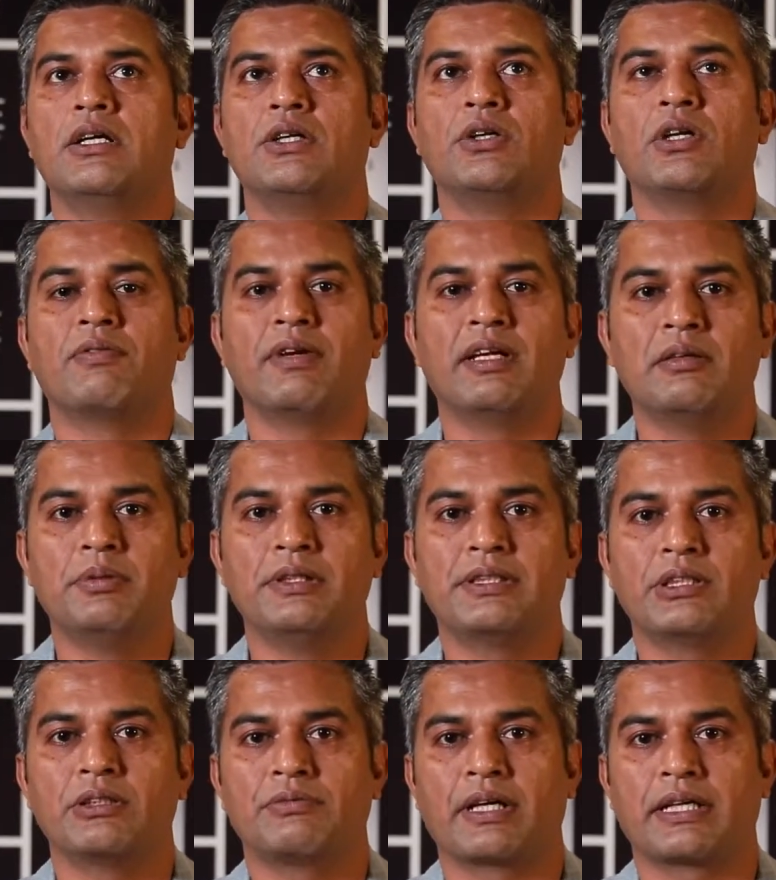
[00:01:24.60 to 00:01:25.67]
you know,
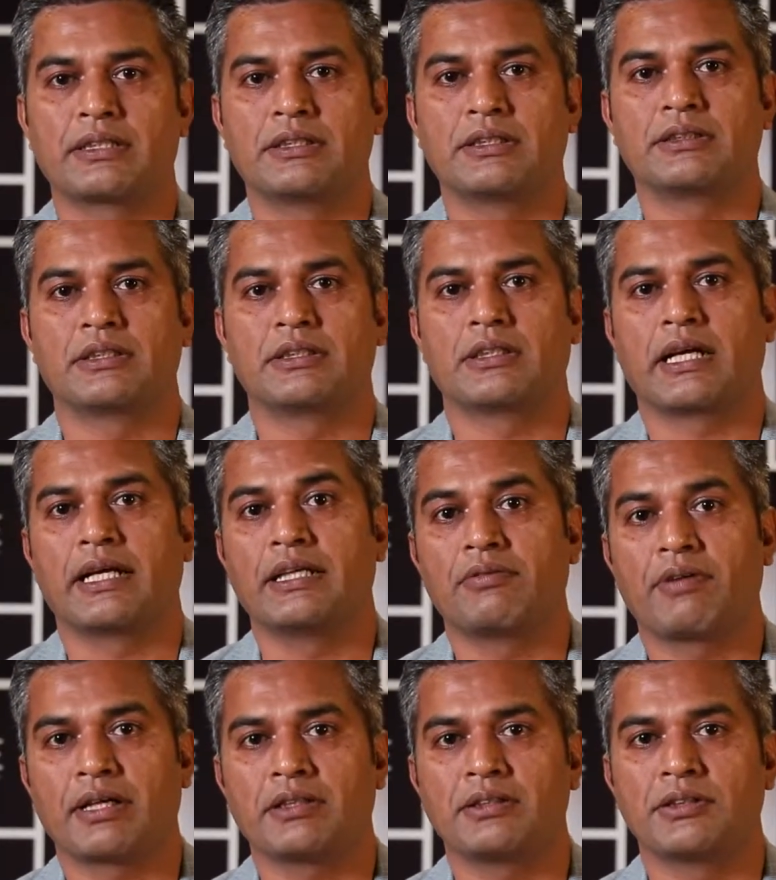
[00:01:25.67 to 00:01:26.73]
availability of actors and the kind of
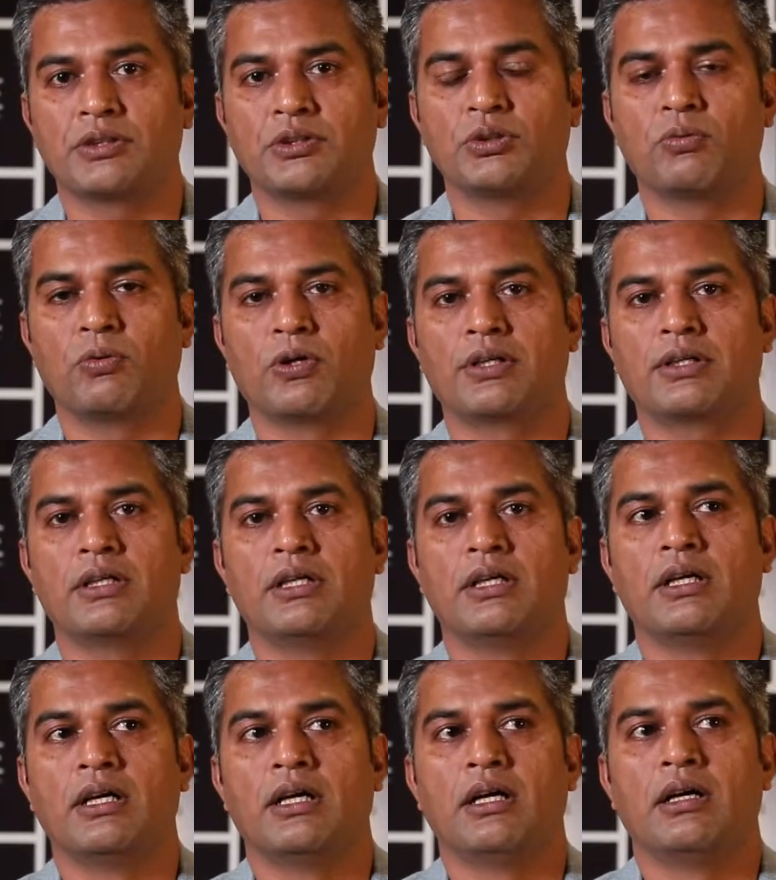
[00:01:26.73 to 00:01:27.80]
actors that you want.
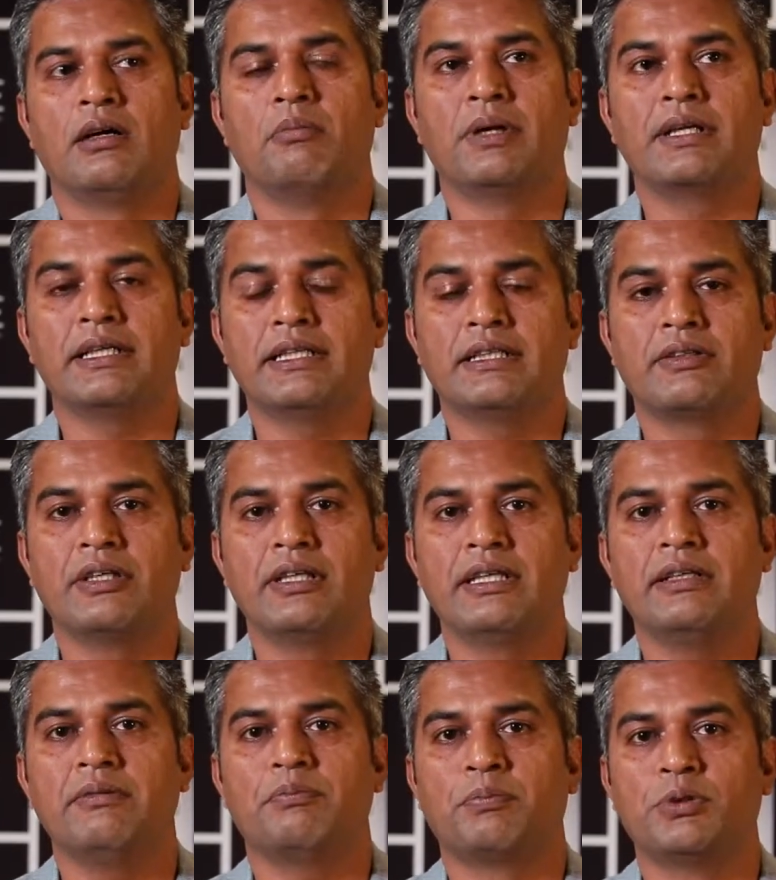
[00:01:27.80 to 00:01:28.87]
But it
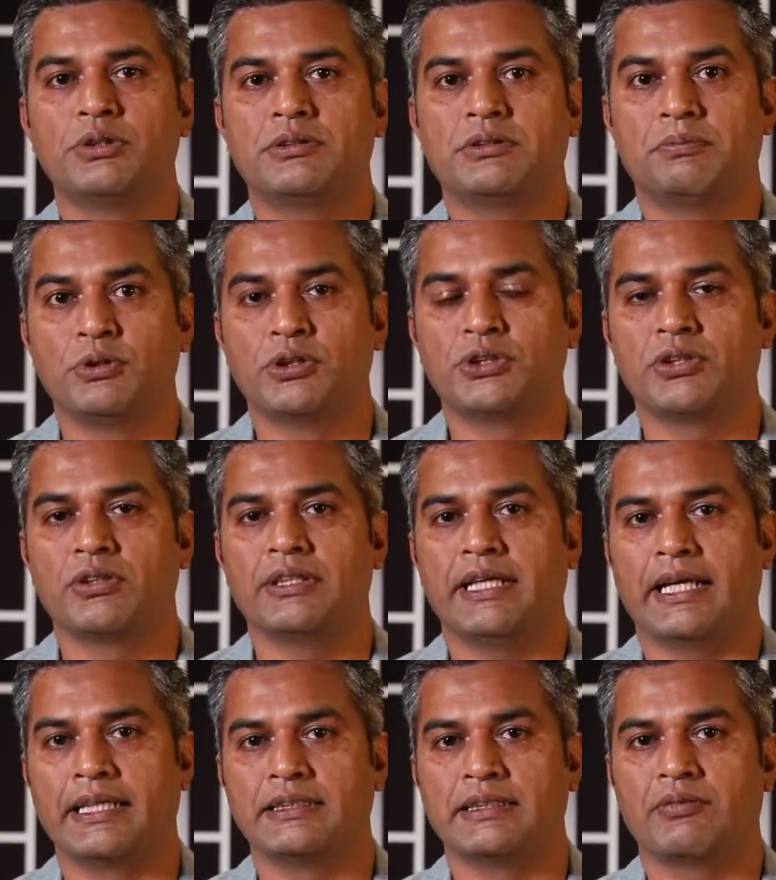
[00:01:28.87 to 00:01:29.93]
really push, puts you on the
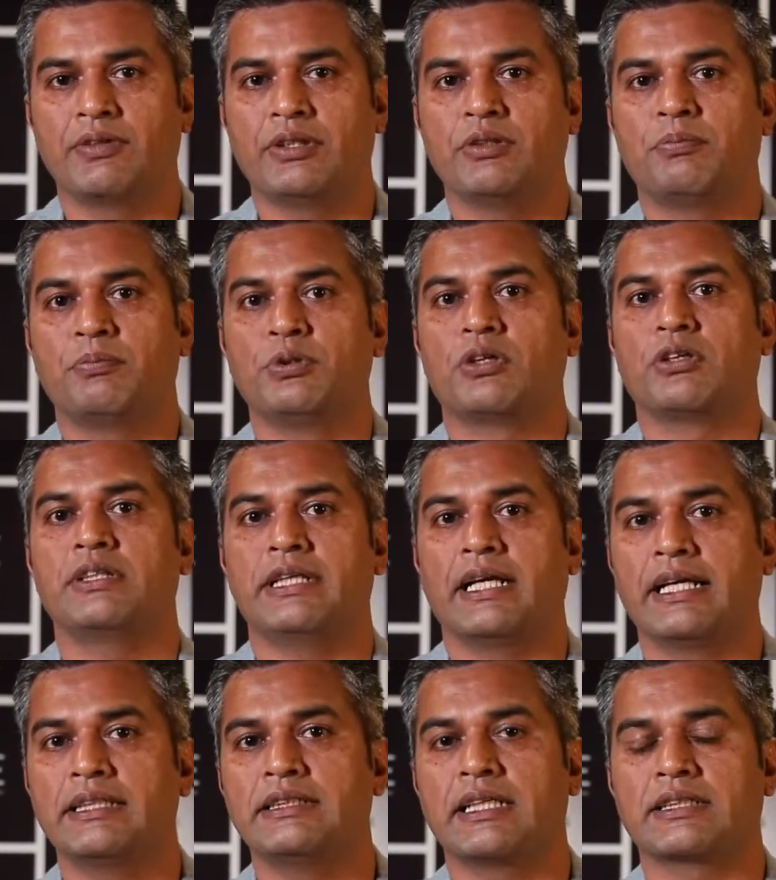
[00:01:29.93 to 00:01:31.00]
edge and when you're put on the
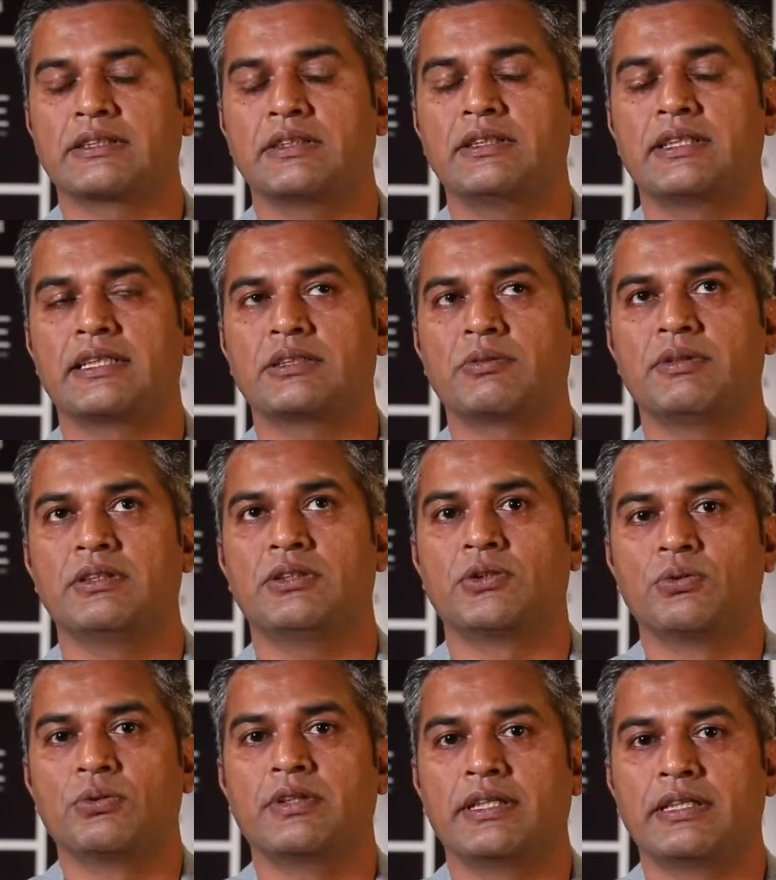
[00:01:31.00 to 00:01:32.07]
edge, actually that's when
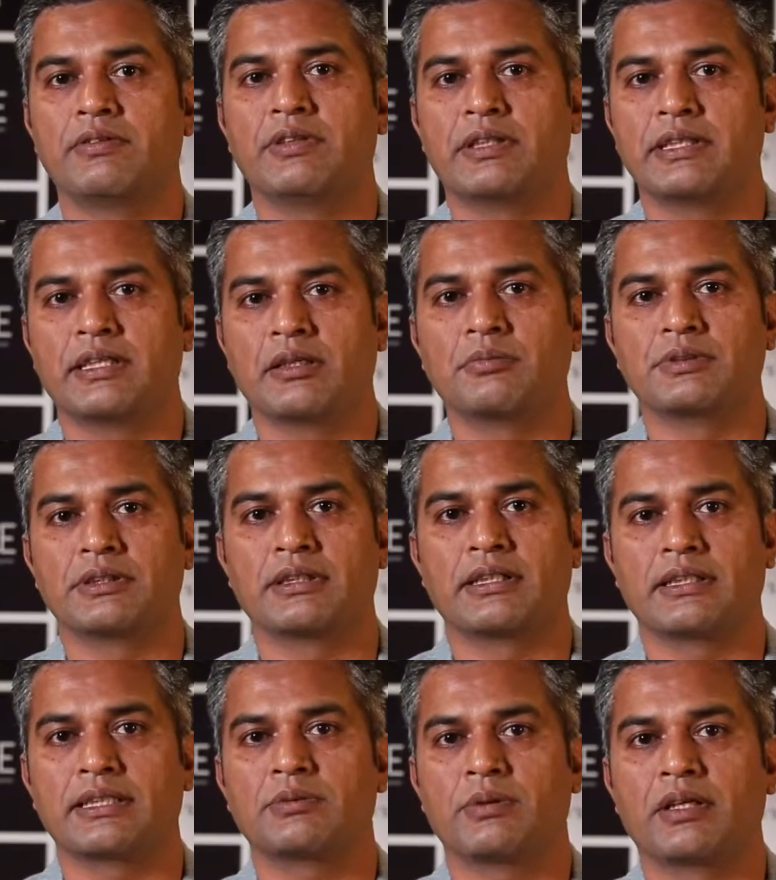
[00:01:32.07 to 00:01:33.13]
true creativity comes in
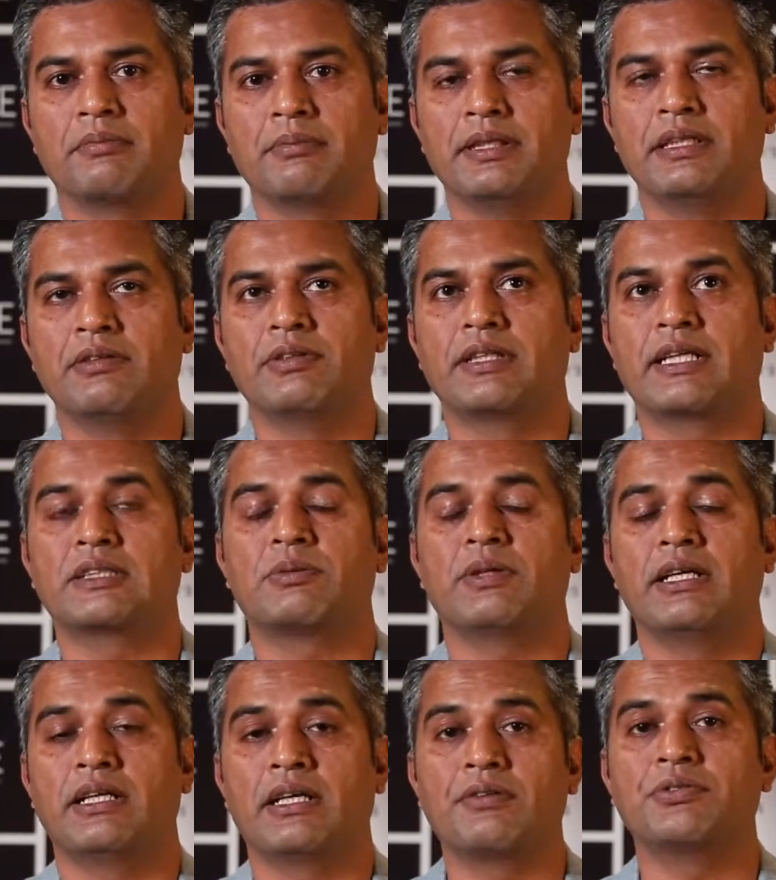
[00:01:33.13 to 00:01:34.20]
and that's what I believe in. That's why
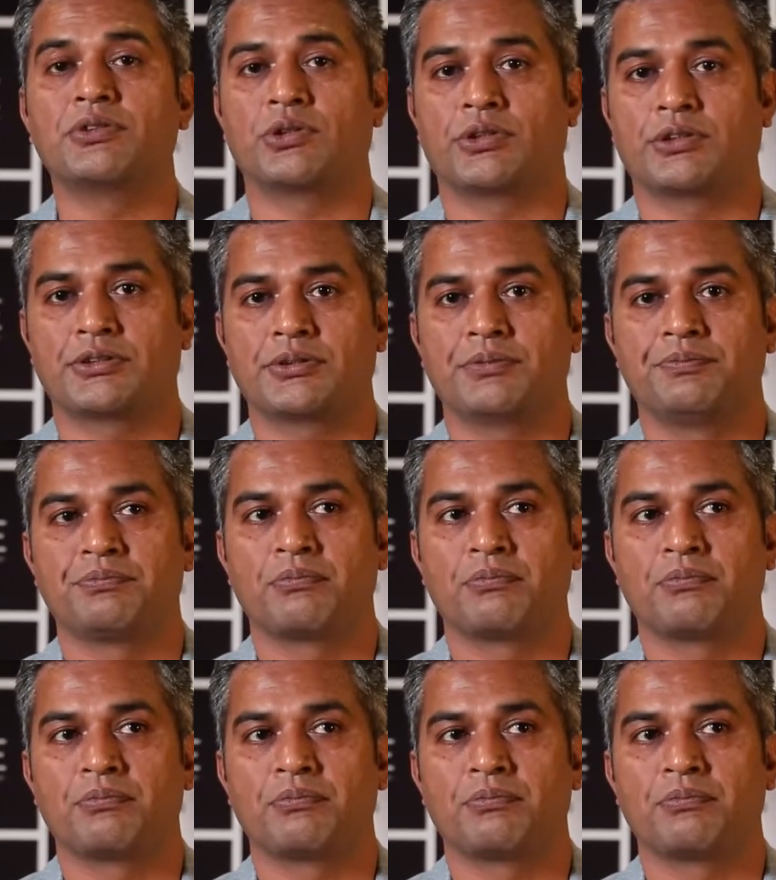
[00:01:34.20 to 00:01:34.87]
I love shots.